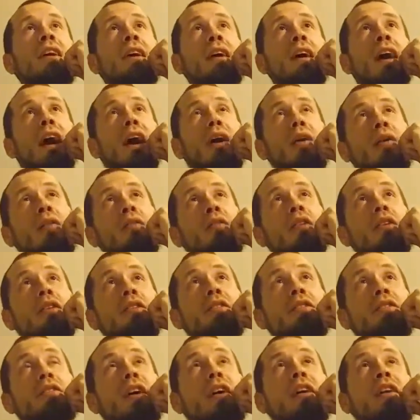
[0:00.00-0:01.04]
However,
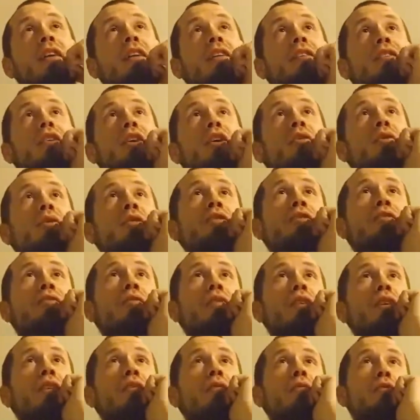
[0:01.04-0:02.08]
that's citing Cohen's
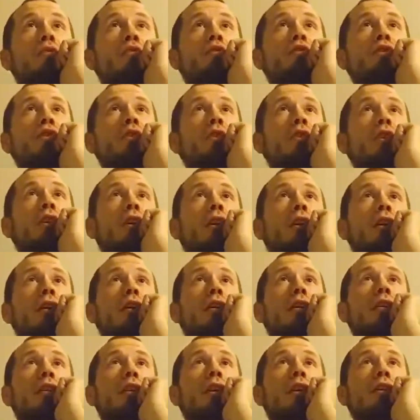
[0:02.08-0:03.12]
v. Virginia,
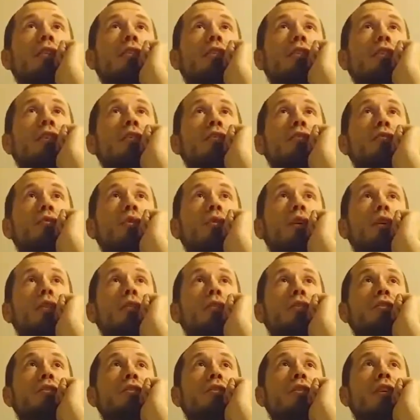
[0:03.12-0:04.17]
19
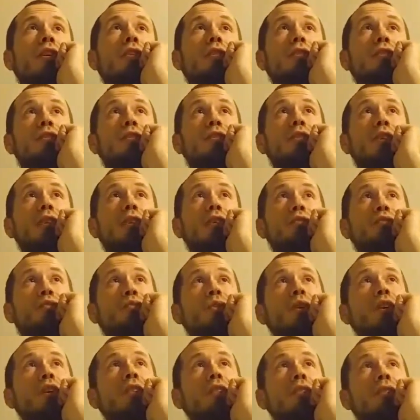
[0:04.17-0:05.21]
U.S. 6
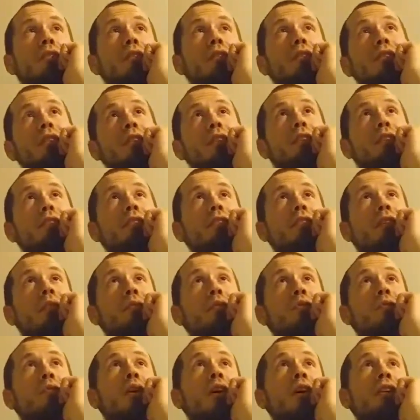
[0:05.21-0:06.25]
Wheat. It's
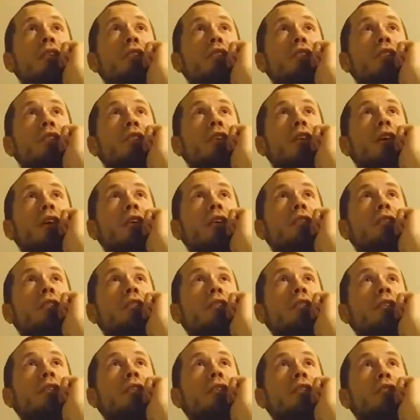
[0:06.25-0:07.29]

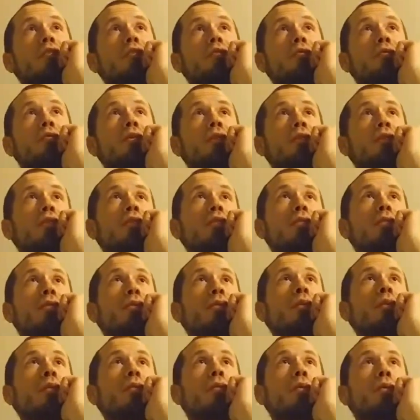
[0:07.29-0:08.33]
WHEAT
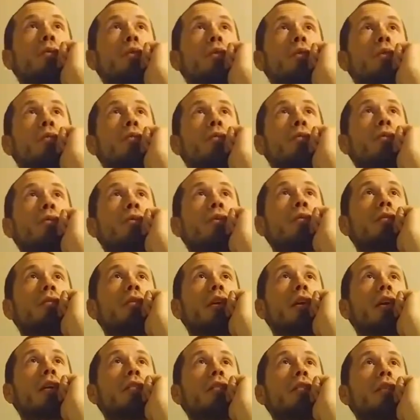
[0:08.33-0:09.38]
264 404
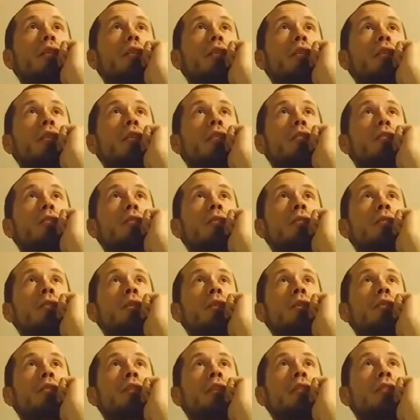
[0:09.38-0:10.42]
5 LED
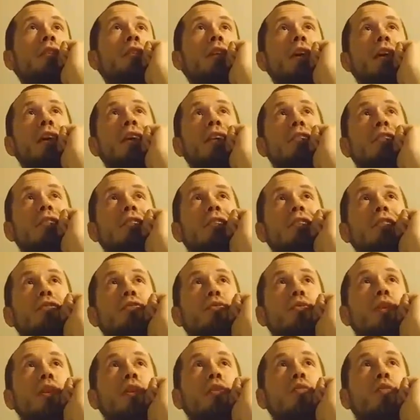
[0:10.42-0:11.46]
257
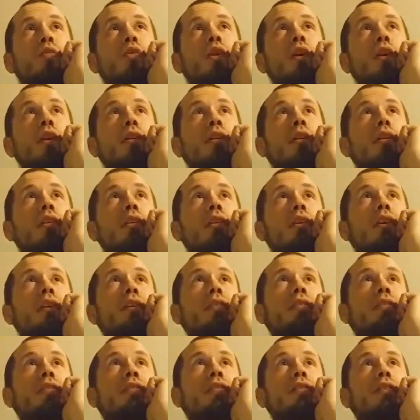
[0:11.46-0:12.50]
1821
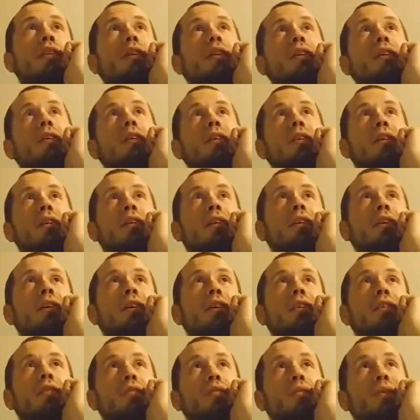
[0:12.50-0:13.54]
case.
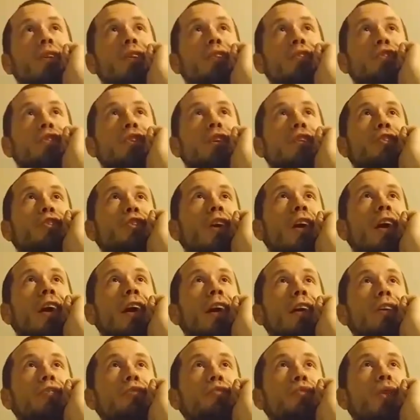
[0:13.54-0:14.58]
Again, when a judge
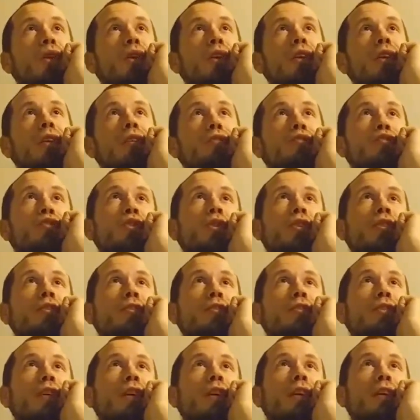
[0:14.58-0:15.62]
acts where he or she
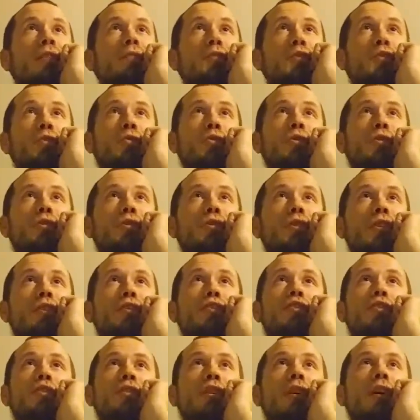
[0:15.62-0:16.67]
does not have
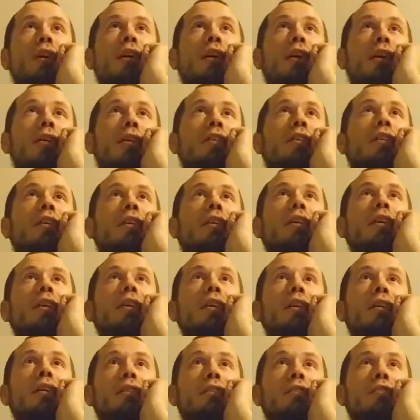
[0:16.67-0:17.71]
jurisdiction to act,
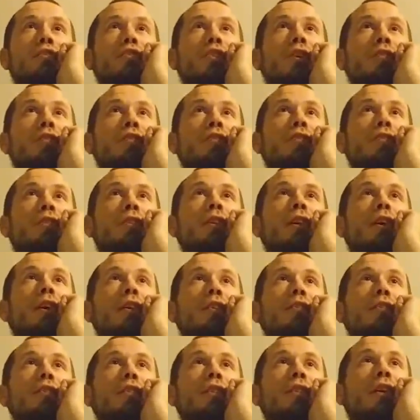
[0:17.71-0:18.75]
the judge is engaged in an